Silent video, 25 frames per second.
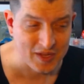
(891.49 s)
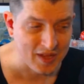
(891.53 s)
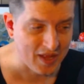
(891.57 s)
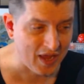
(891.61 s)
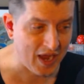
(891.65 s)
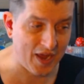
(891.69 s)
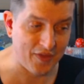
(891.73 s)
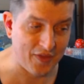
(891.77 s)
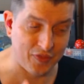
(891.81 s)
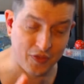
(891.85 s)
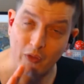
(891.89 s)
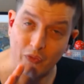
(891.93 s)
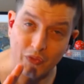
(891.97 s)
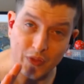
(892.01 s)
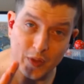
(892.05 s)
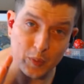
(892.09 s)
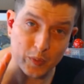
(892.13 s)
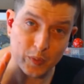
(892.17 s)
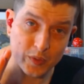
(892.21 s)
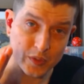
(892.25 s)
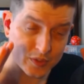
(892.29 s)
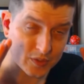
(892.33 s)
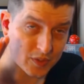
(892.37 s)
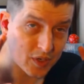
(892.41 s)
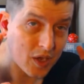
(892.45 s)
I thought they
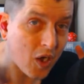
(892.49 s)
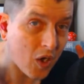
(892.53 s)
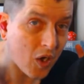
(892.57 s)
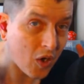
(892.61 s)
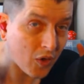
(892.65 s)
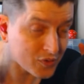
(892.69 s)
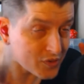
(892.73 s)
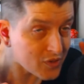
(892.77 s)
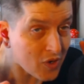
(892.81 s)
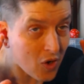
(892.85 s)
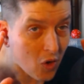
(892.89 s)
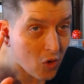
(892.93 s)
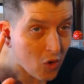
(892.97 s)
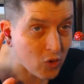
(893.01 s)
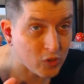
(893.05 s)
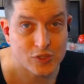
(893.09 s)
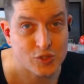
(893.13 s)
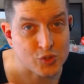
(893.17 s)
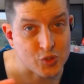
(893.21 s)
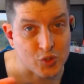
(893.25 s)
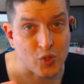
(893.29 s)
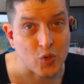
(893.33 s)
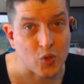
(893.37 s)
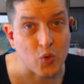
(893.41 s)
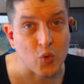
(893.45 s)
were
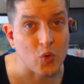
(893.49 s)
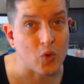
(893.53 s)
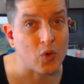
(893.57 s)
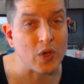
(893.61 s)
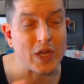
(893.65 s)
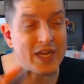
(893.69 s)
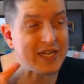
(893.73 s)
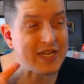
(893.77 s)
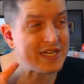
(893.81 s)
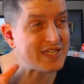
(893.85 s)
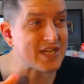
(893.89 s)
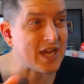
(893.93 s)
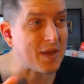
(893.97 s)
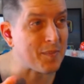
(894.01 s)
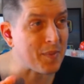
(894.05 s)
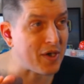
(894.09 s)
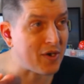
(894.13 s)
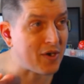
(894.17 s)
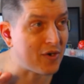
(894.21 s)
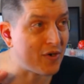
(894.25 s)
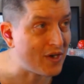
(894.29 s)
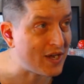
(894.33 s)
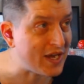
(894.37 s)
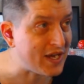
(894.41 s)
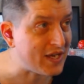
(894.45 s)
ultra cool. Anytime I
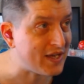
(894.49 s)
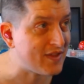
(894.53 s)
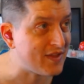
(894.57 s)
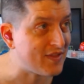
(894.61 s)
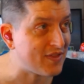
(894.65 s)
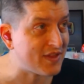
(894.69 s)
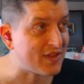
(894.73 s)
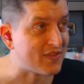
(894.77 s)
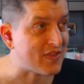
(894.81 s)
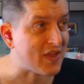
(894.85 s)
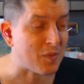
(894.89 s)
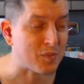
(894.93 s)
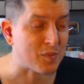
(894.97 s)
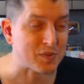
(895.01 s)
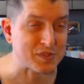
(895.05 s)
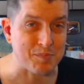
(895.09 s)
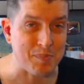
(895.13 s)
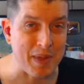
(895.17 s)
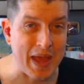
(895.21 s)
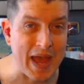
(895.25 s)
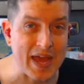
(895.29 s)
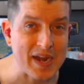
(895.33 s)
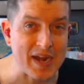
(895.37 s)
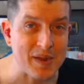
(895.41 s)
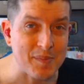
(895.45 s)
heard anything that was
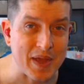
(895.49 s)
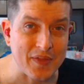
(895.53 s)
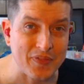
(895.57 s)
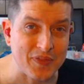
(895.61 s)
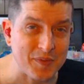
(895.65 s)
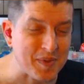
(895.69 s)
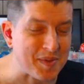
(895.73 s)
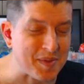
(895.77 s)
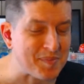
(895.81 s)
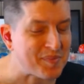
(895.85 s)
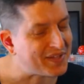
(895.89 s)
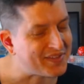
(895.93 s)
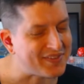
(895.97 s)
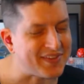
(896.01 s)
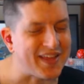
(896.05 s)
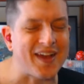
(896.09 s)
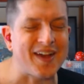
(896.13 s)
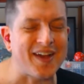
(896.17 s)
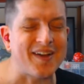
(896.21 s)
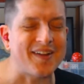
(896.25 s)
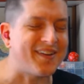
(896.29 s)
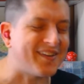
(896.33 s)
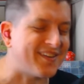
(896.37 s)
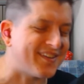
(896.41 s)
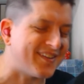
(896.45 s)
bad about them, I'd be like, no,
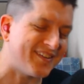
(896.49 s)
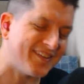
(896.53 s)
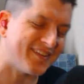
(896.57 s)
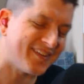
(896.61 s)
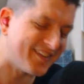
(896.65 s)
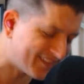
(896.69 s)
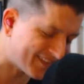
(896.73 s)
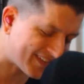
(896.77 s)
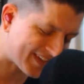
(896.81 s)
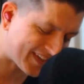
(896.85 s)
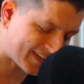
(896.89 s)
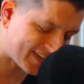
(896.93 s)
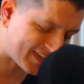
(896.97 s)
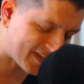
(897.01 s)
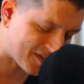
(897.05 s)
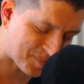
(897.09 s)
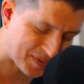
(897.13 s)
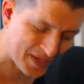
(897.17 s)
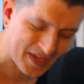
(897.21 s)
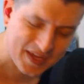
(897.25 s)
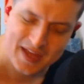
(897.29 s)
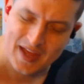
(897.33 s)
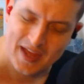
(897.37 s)
that can't be.